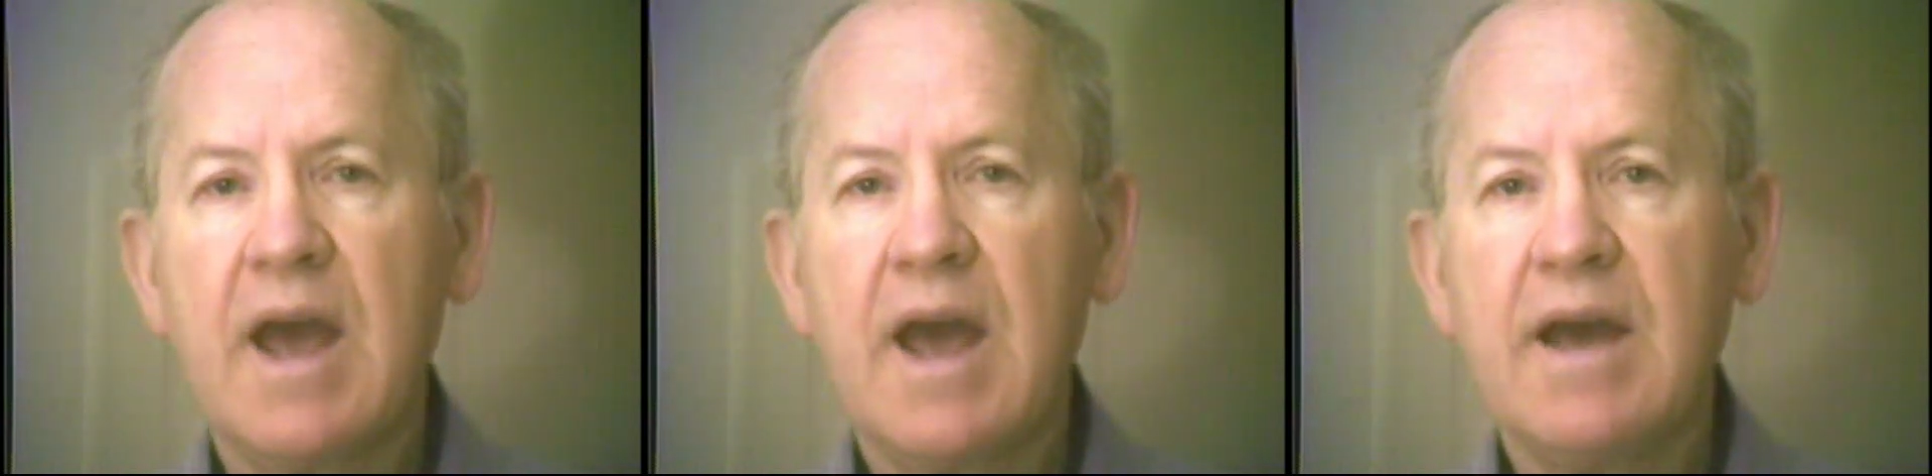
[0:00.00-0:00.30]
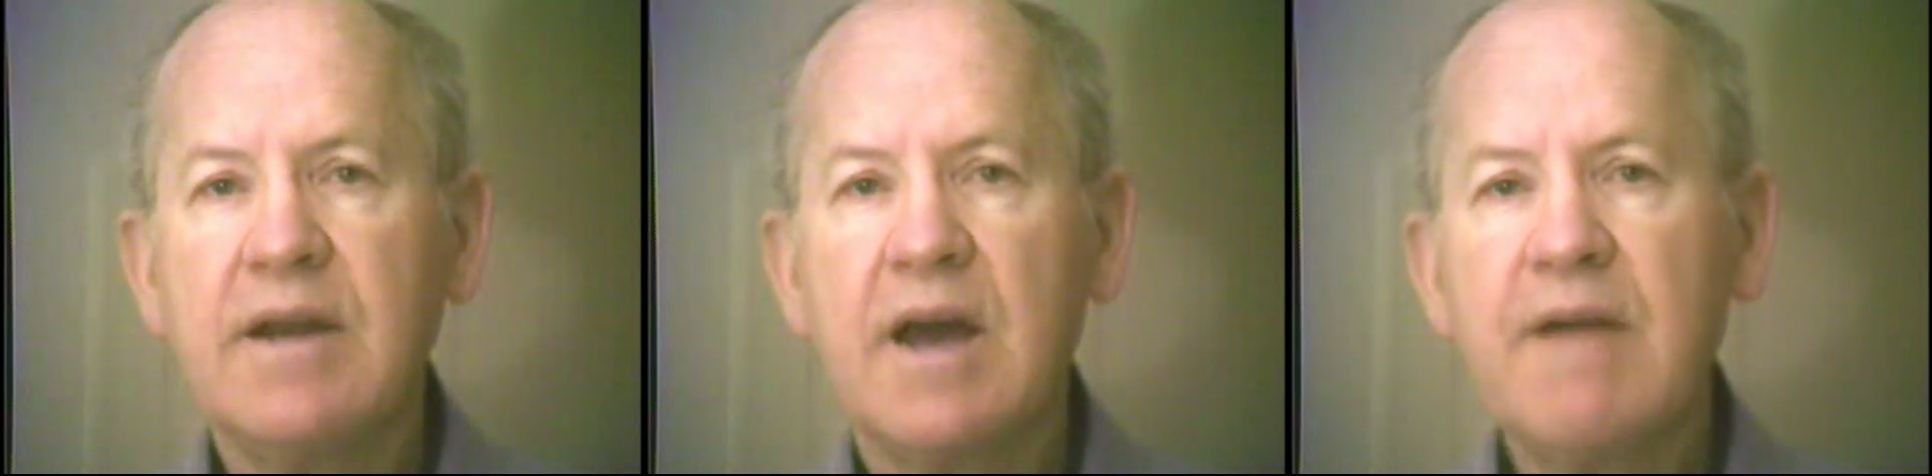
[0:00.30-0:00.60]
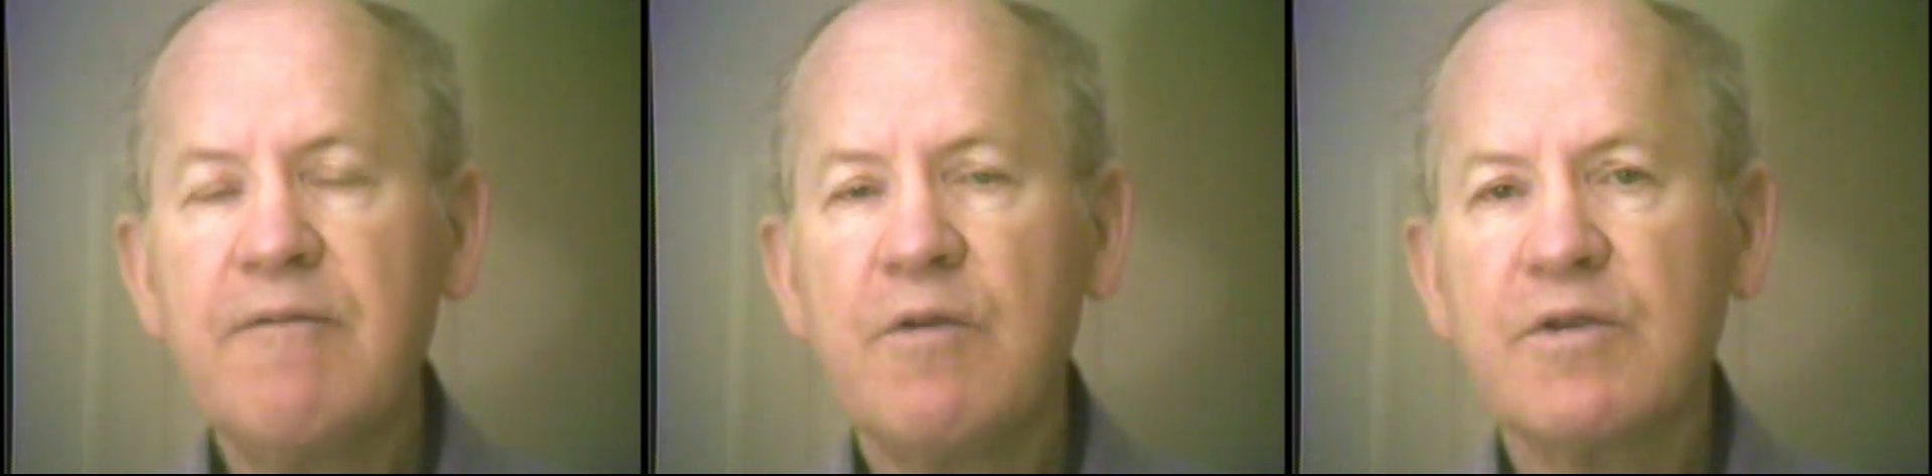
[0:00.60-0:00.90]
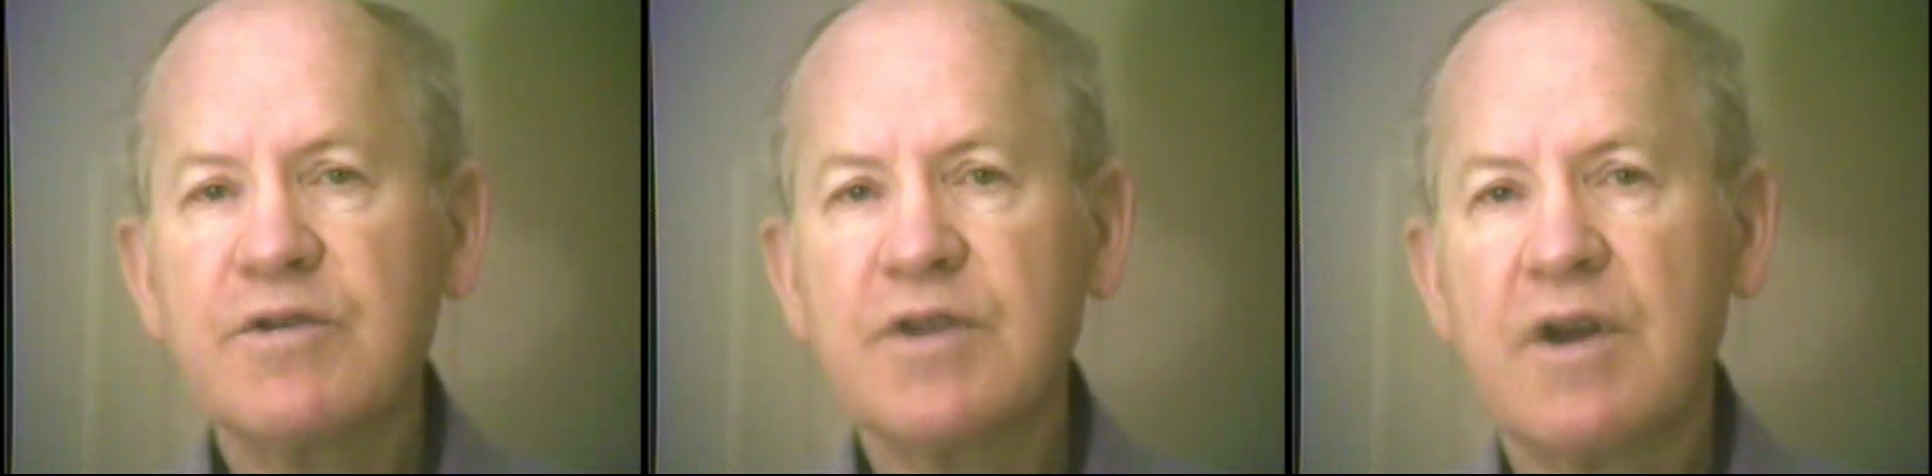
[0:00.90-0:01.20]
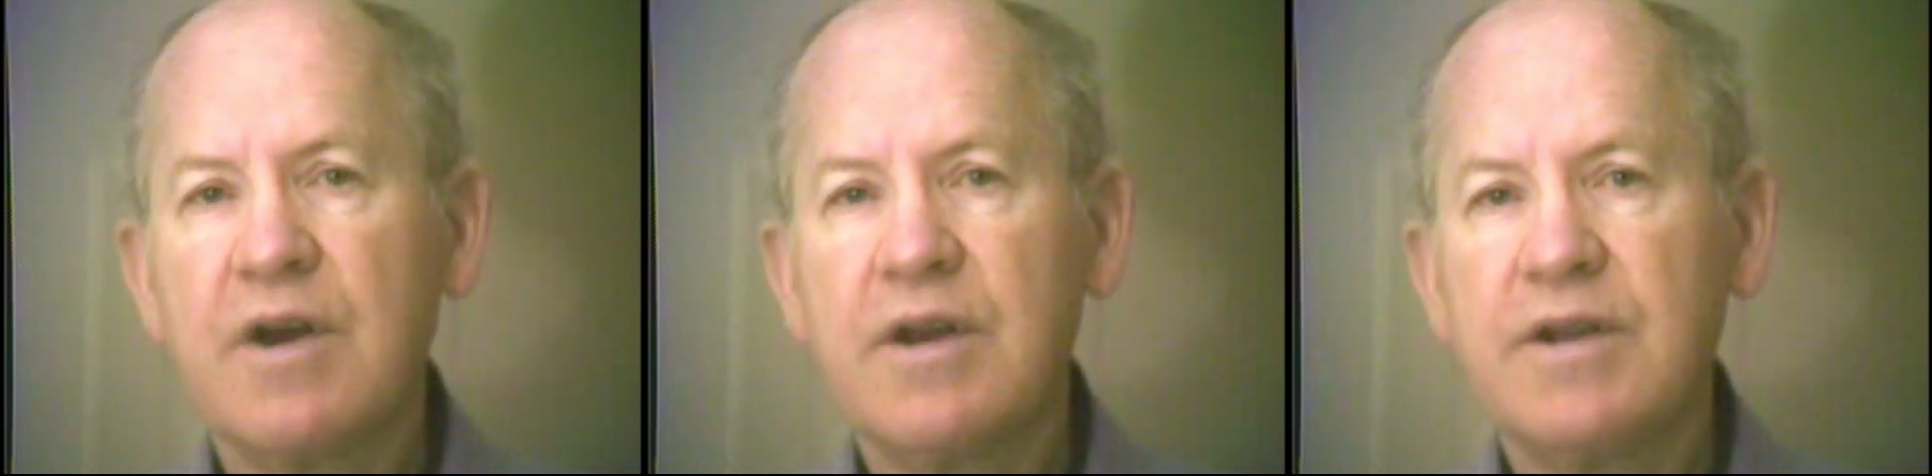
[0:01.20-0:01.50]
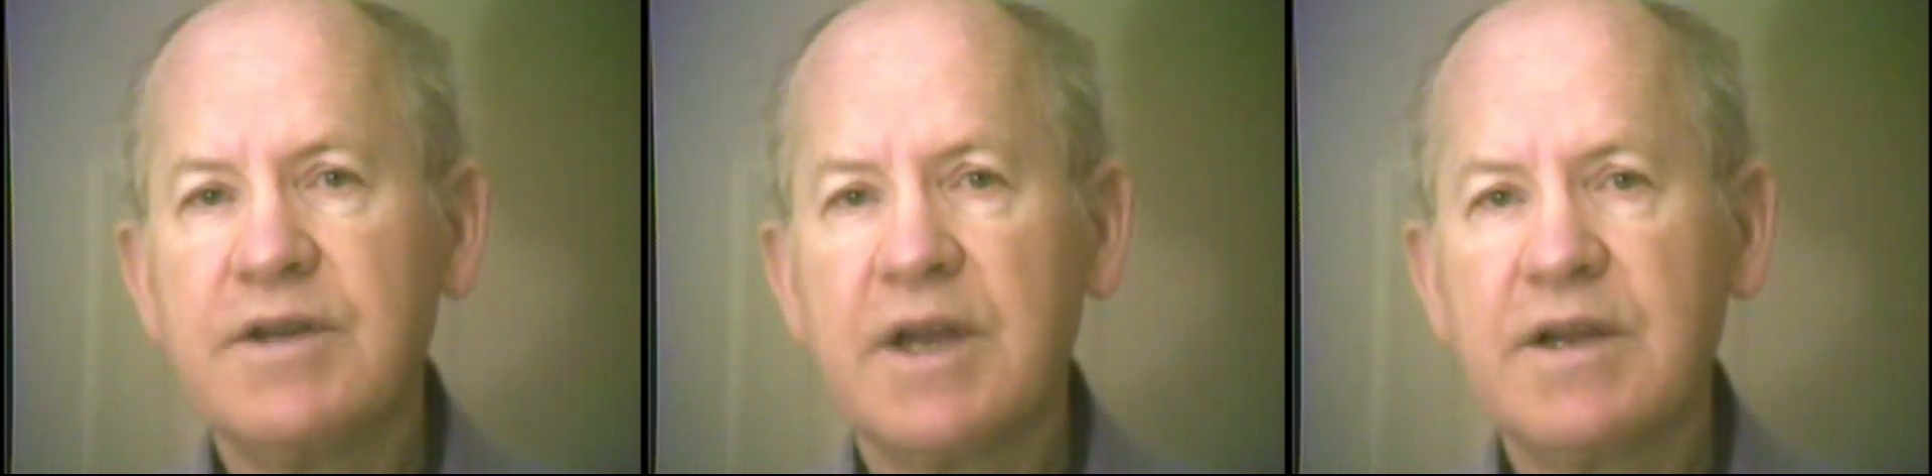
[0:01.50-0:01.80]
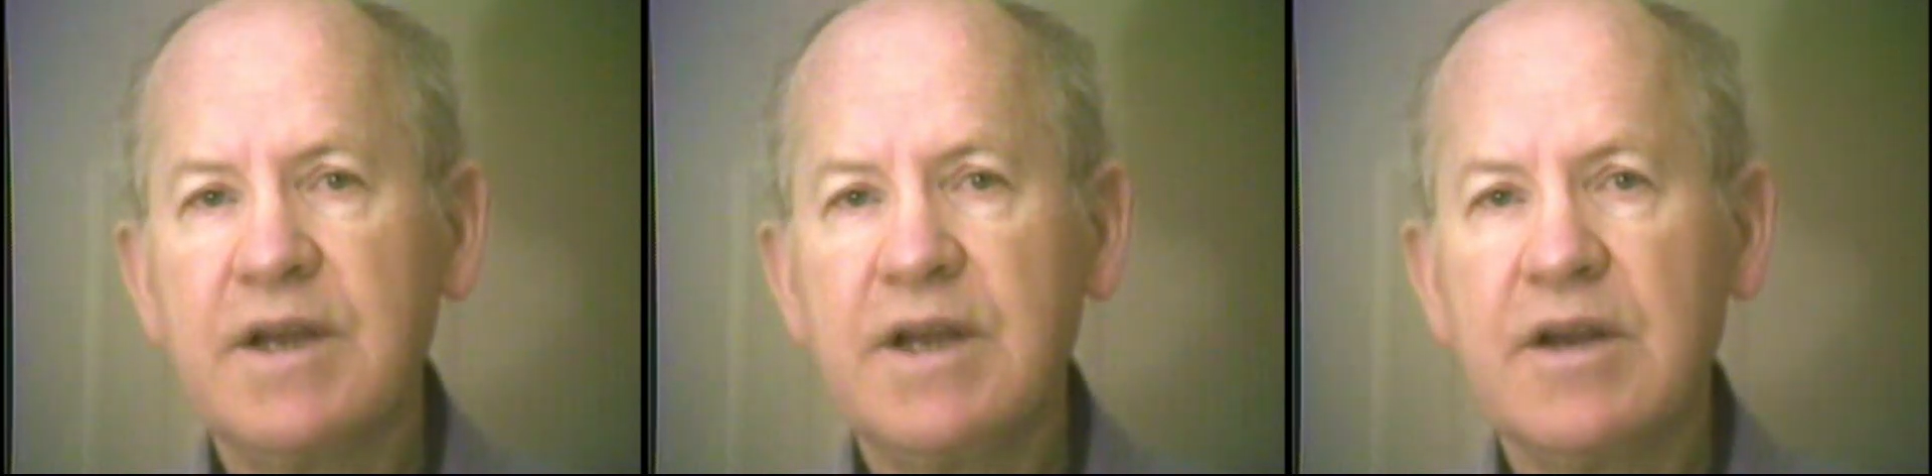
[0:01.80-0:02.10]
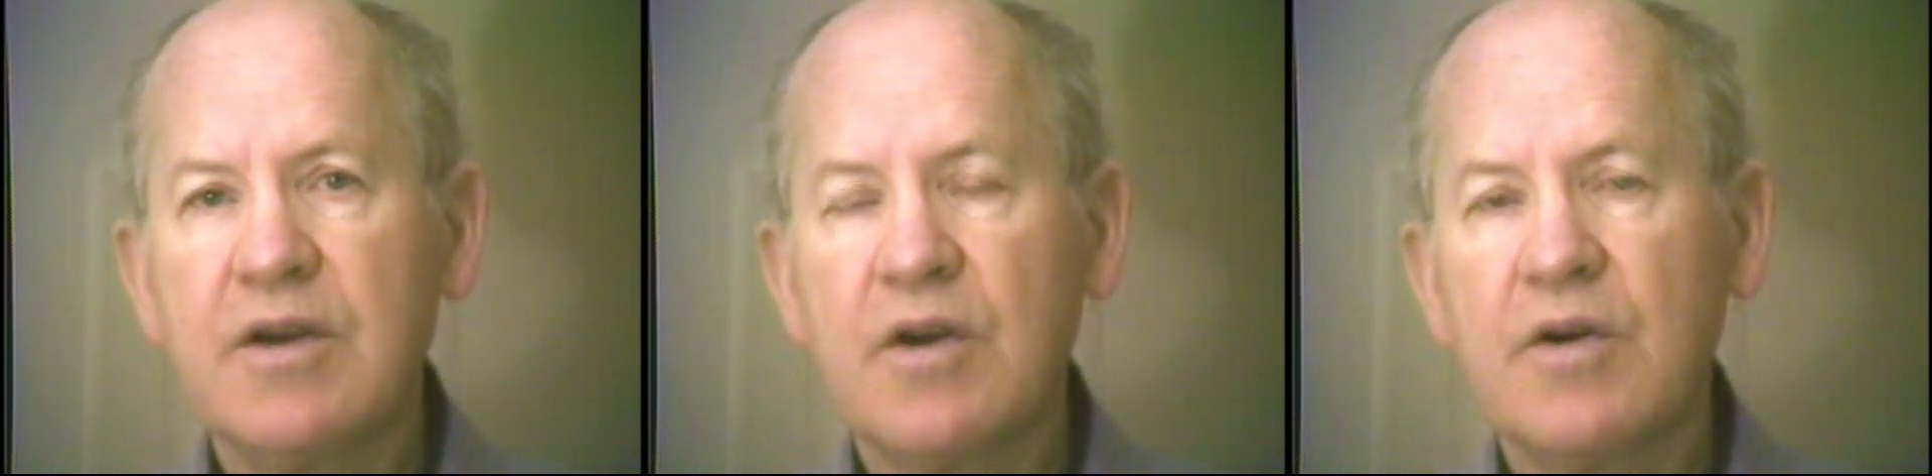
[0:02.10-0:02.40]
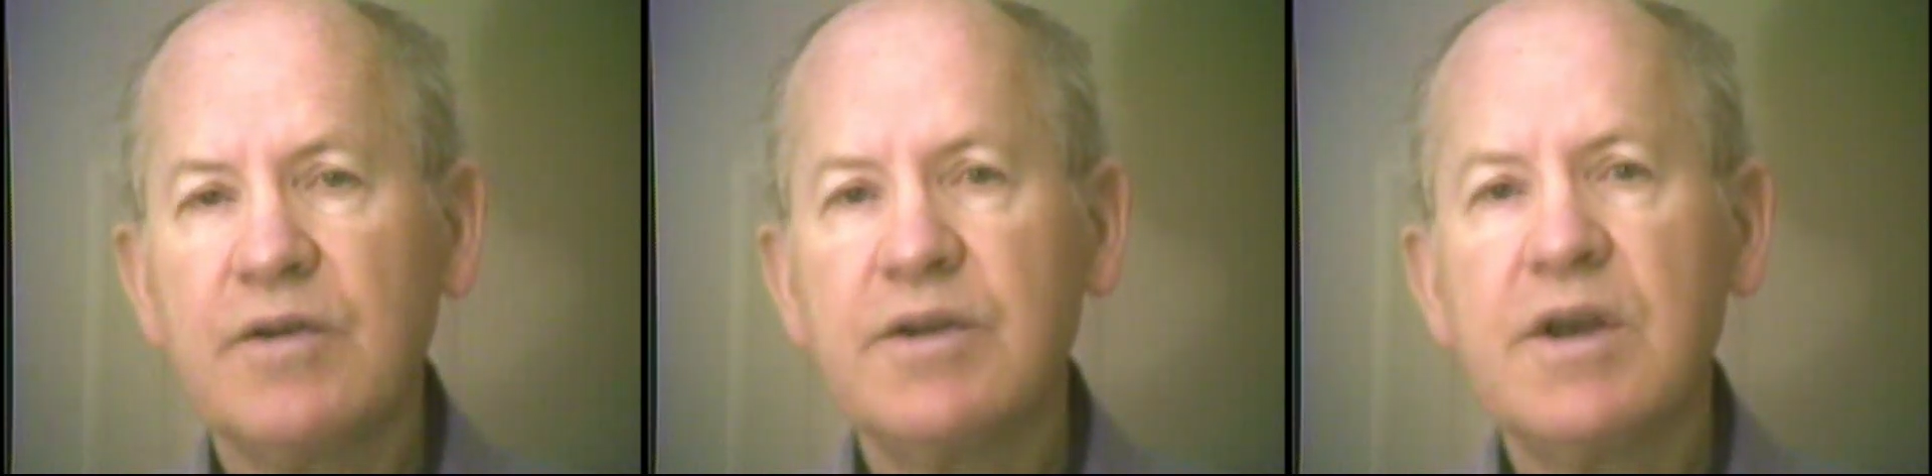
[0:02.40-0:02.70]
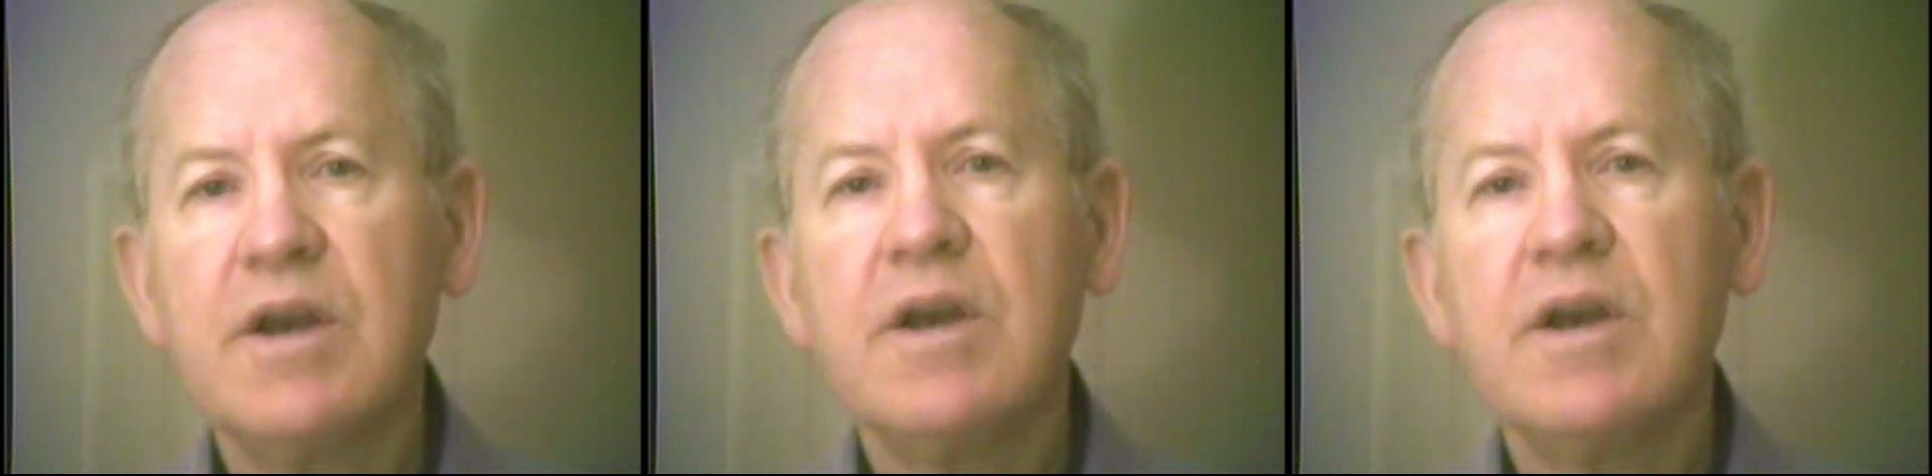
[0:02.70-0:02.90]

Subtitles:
and I focus on a technique called,